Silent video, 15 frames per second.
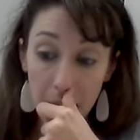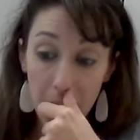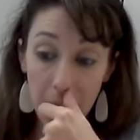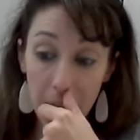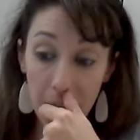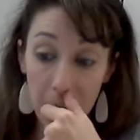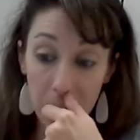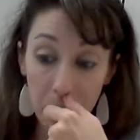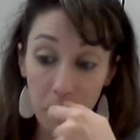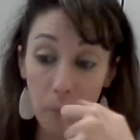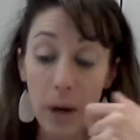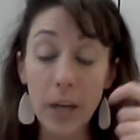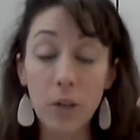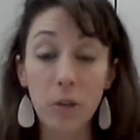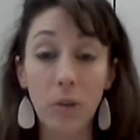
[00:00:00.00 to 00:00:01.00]

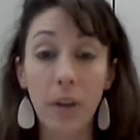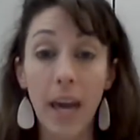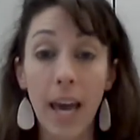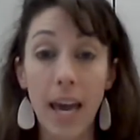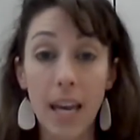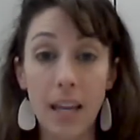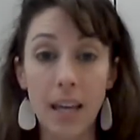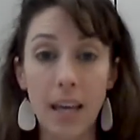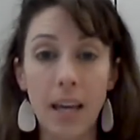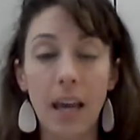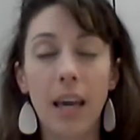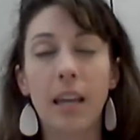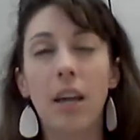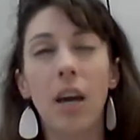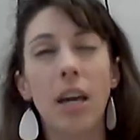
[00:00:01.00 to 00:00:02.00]
Racial etiquette,
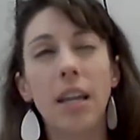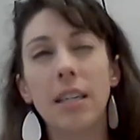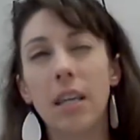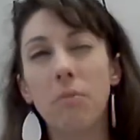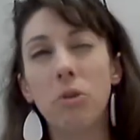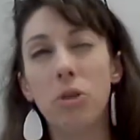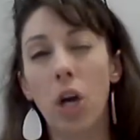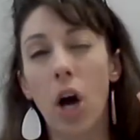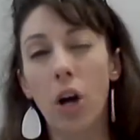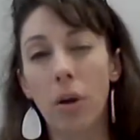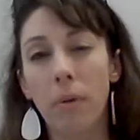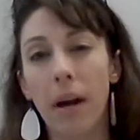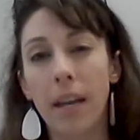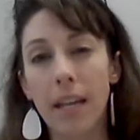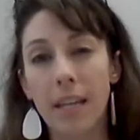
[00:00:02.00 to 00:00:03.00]
and anytime you talk
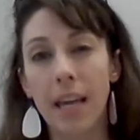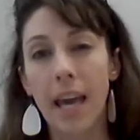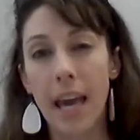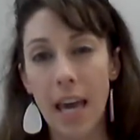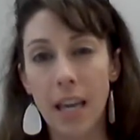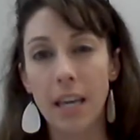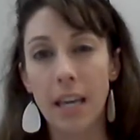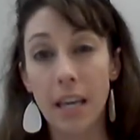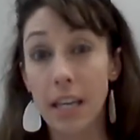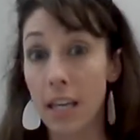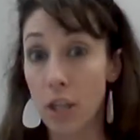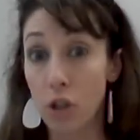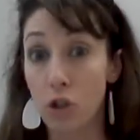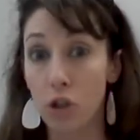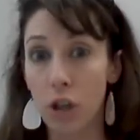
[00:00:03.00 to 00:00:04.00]
about etiquette
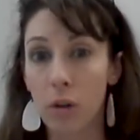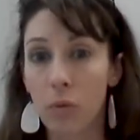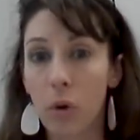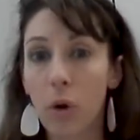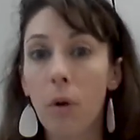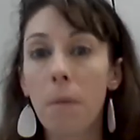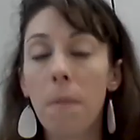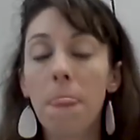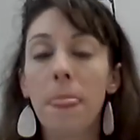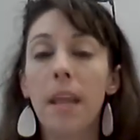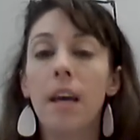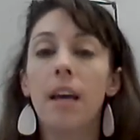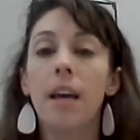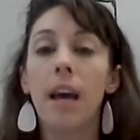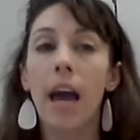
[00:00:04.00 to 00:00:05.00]
in general,
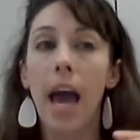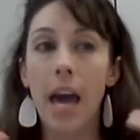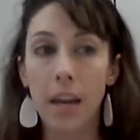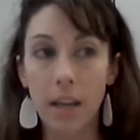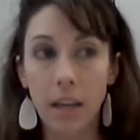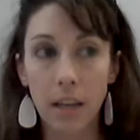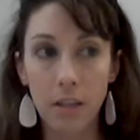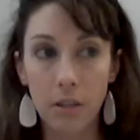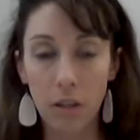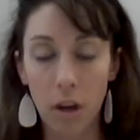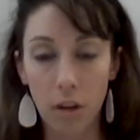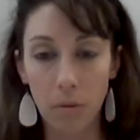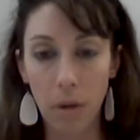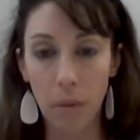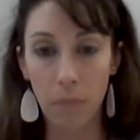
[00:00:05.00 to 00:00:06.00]
etiquette is
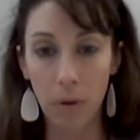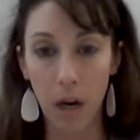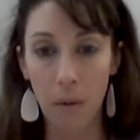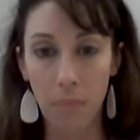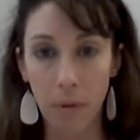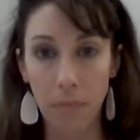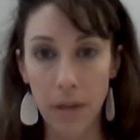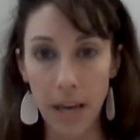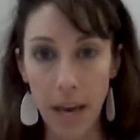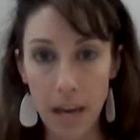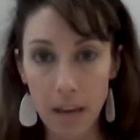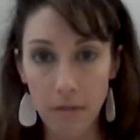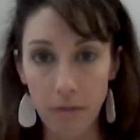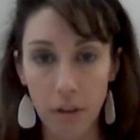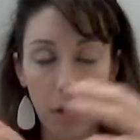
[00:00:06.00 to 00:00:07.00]
talking about proper
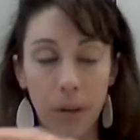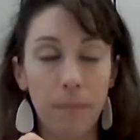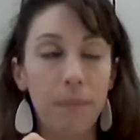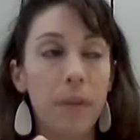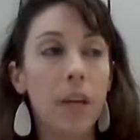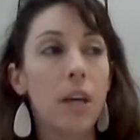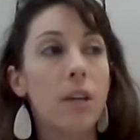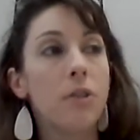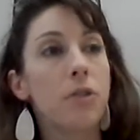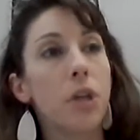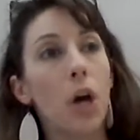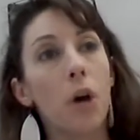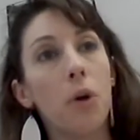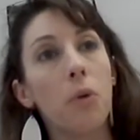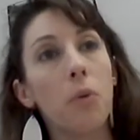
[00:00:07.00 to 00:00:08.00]
behavior.
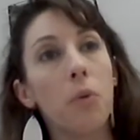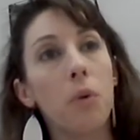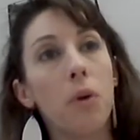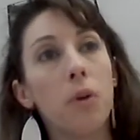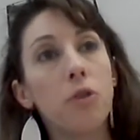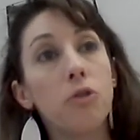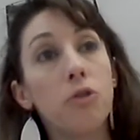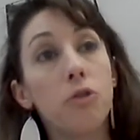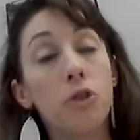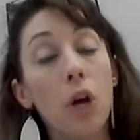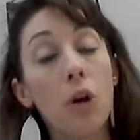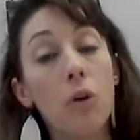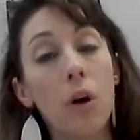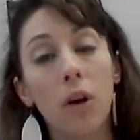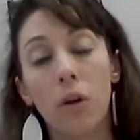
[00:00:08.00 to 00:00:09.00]

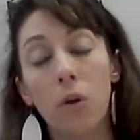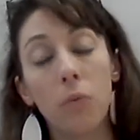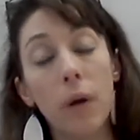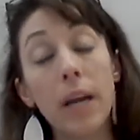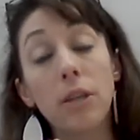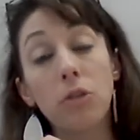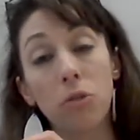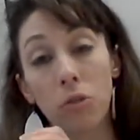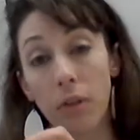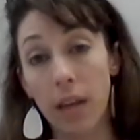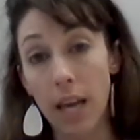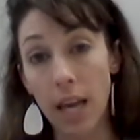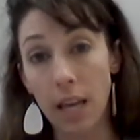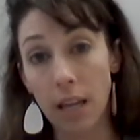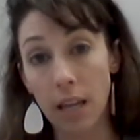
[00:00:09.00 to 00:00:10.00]
Or racial
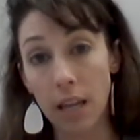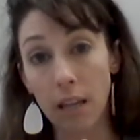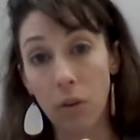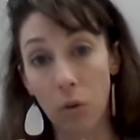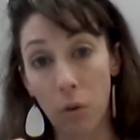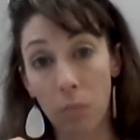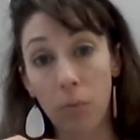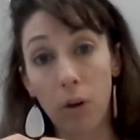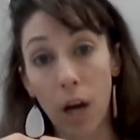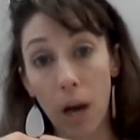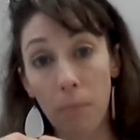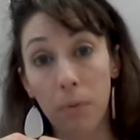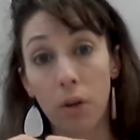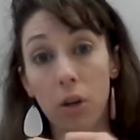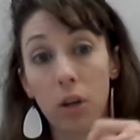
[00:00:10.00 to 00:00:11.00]
etiquette, or
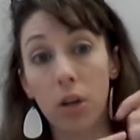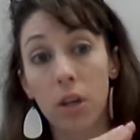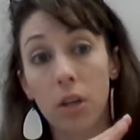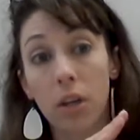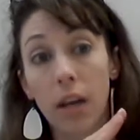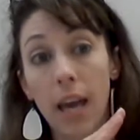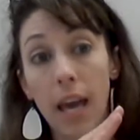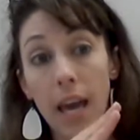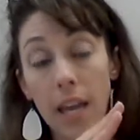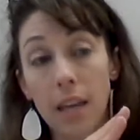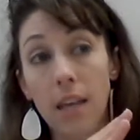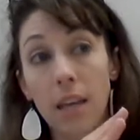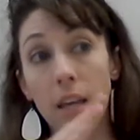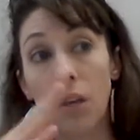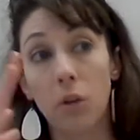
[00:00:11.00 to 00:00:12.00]
proper
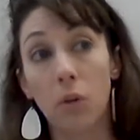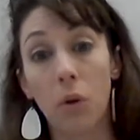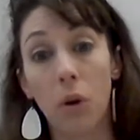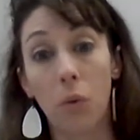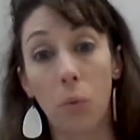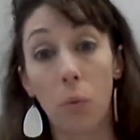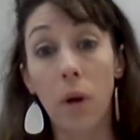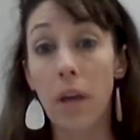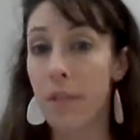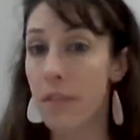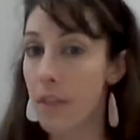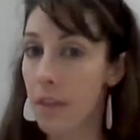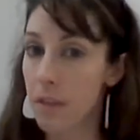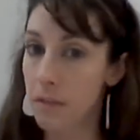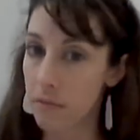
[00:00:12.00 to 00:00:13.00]
etiquette
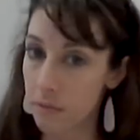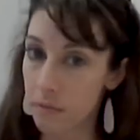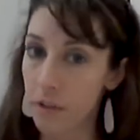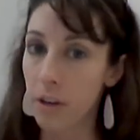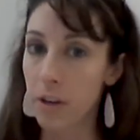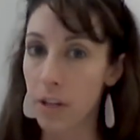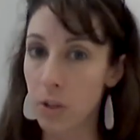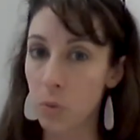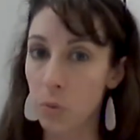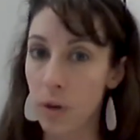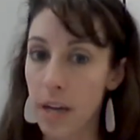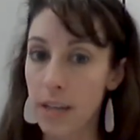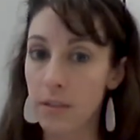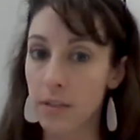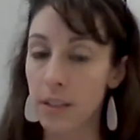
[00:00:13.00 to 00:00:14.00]
with various
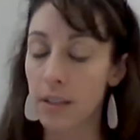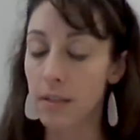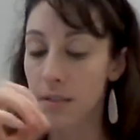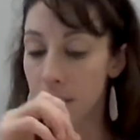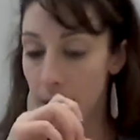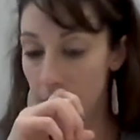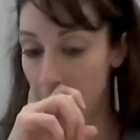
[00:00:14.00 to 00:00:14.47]
races,